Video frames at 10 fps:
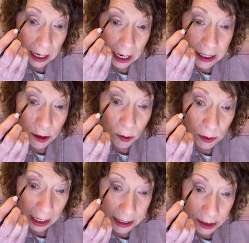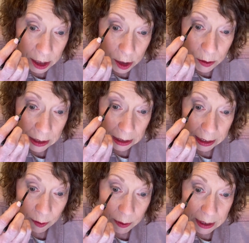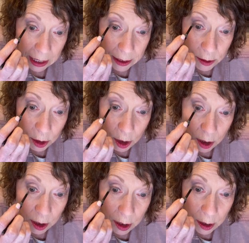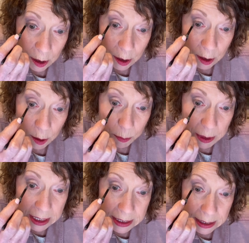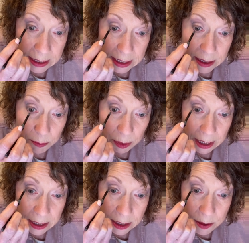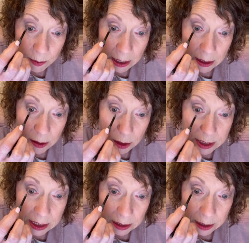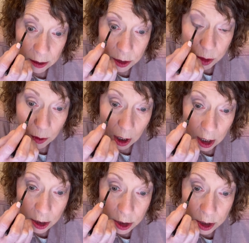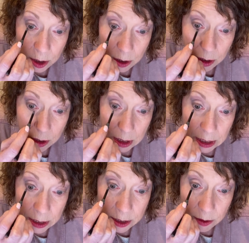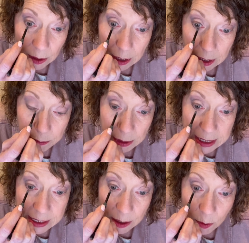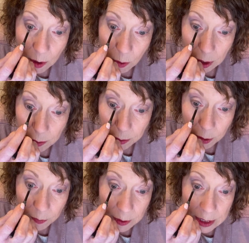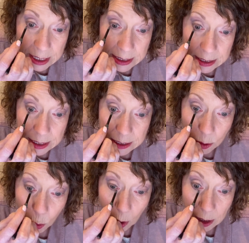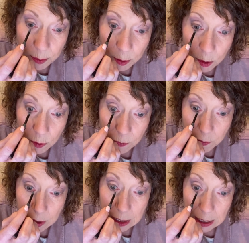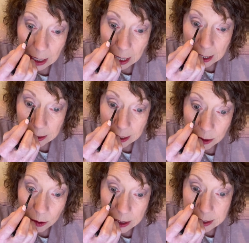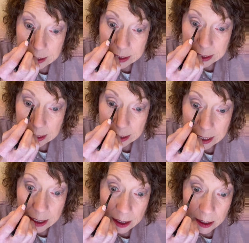I don't like to use a liquid under because it doesn't blend as well. It looks a little too harsh. And plus I want waterproof. And this is a waterproof eyeliner in Steely.